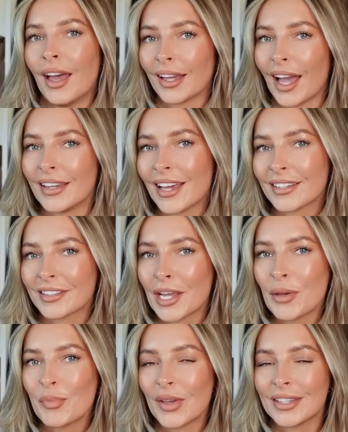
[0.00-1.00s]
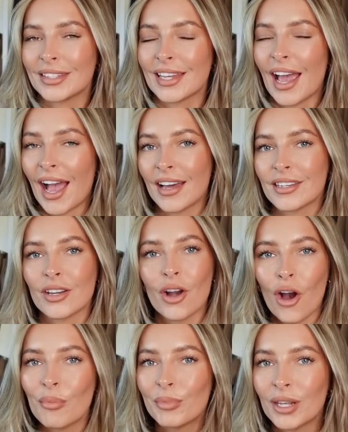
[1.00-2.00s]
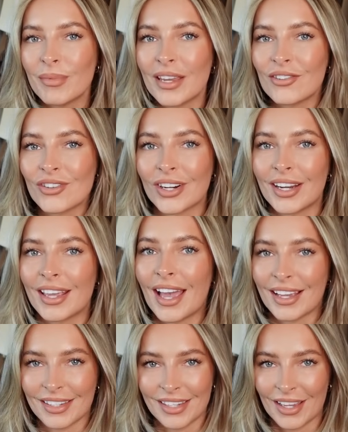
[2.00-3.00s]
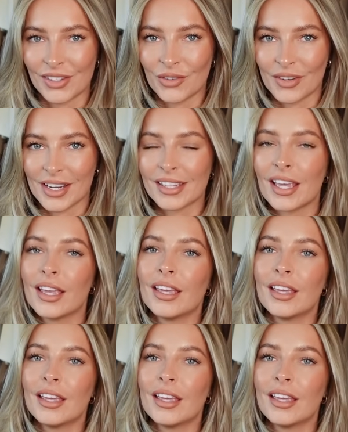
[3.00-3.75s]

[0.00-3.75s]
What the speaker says: Okay, next tip is to add complementary accessories.